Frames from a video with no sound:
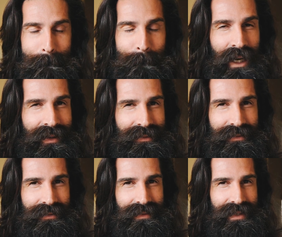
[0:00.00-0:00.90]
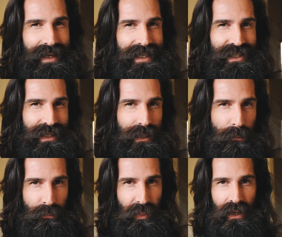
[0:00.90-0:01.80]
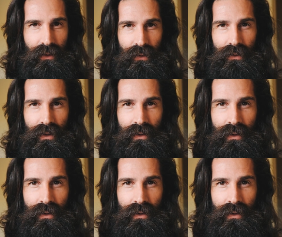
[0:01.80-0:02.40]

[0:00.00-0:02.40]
but it's the beard.